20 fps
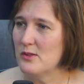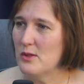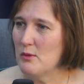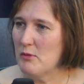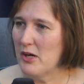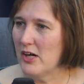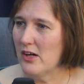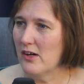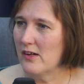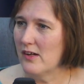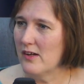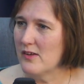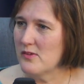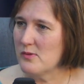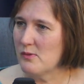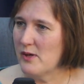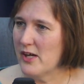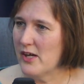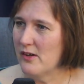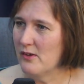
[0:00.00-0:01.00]
America
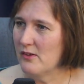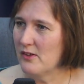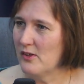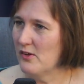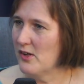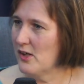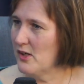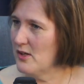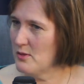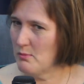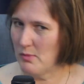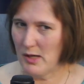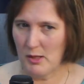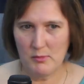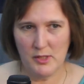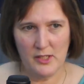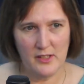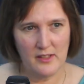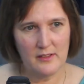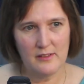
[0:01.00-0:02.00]
as well, going into
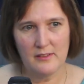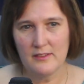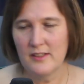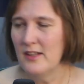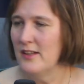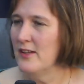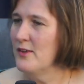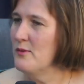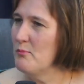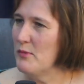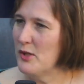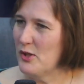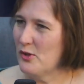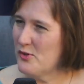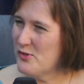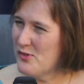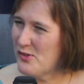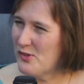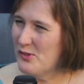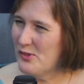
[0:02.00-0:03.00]
public middle
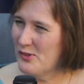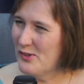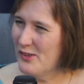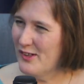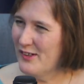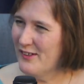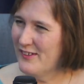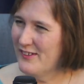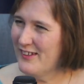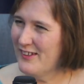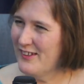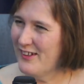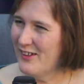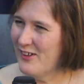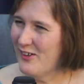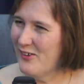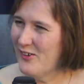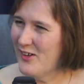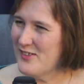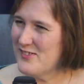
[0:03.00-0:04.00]
school, as a
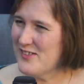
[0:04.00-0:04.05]
teenager.